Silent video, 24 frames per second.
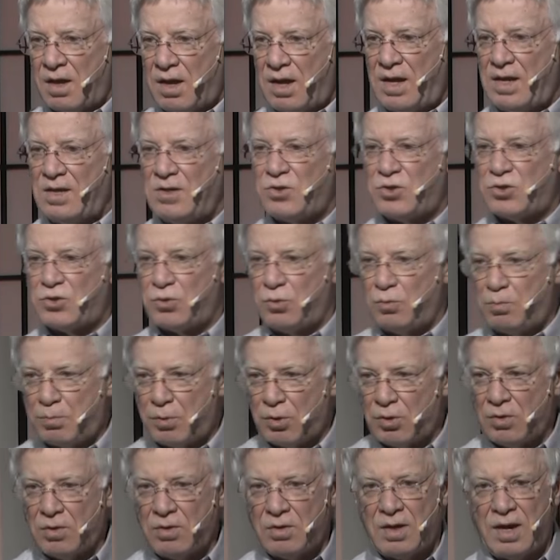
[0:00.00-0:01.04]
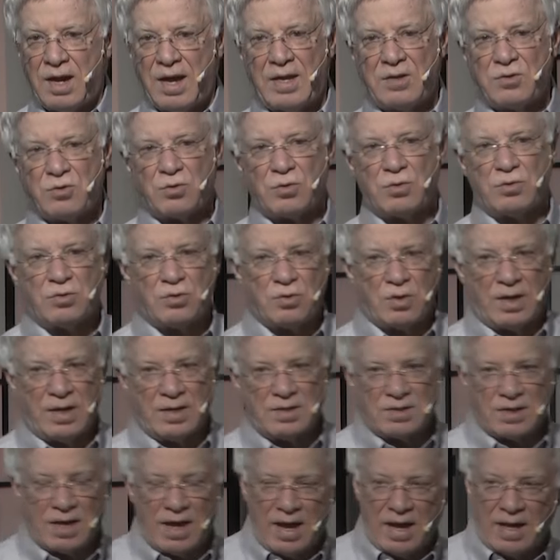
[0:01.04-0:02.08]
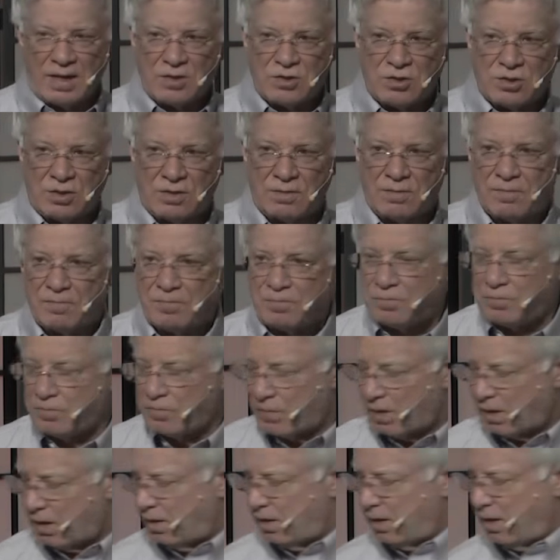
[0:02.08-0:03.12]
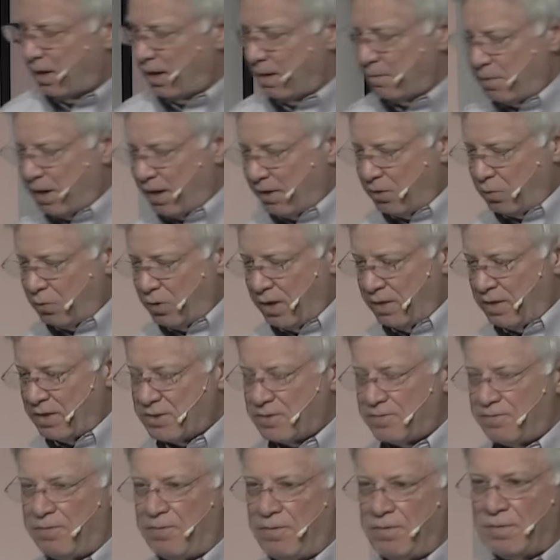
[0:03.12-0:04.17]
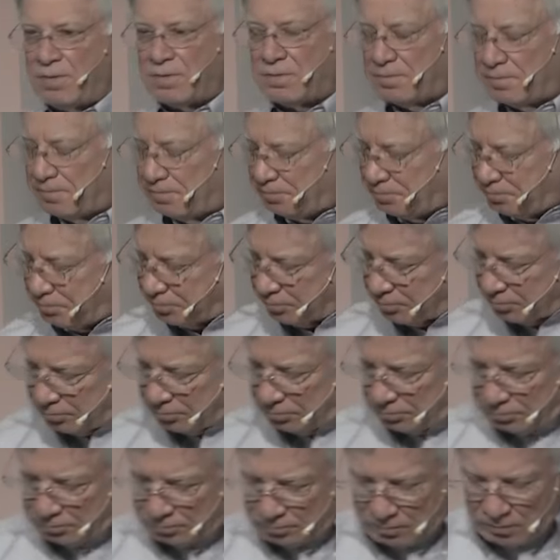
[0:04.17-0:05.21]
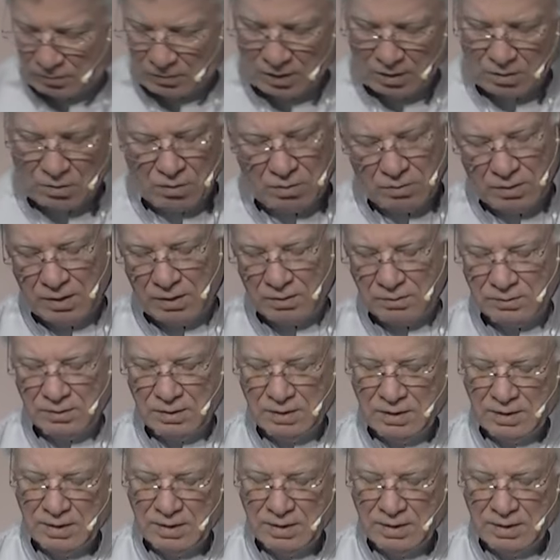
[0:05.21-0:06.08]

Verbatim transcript: A supernatural transaction. And by the way, this, oh well,